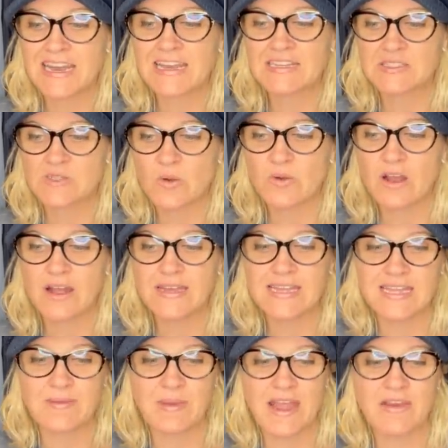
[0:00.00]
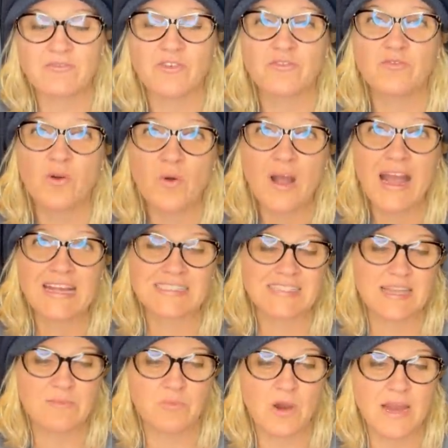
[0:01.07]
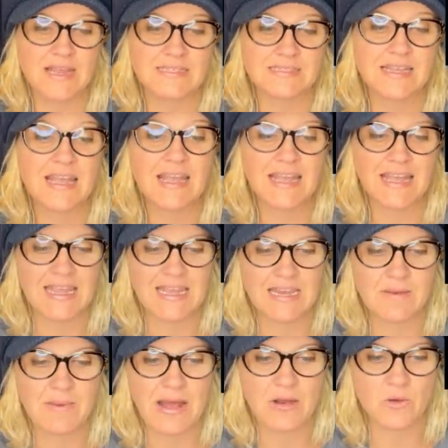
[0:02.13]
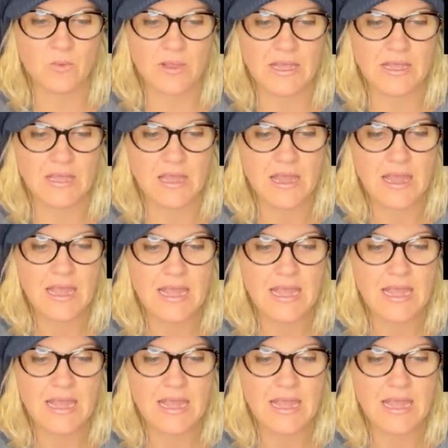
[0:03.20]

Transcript: and it sold on eBay for full asking price in about a week.